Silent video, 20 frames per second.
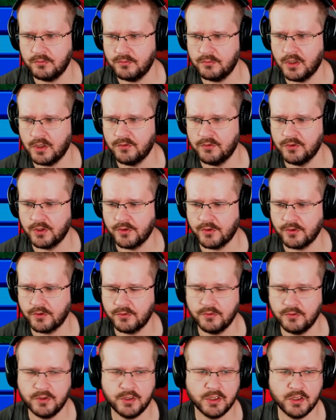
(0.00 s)
Avoided the
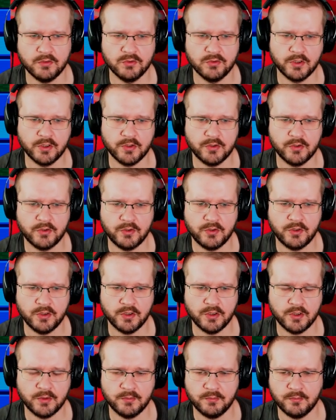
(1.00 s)
tree, avoided the
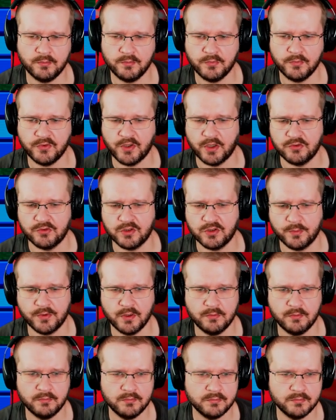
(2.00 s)
sand trap there.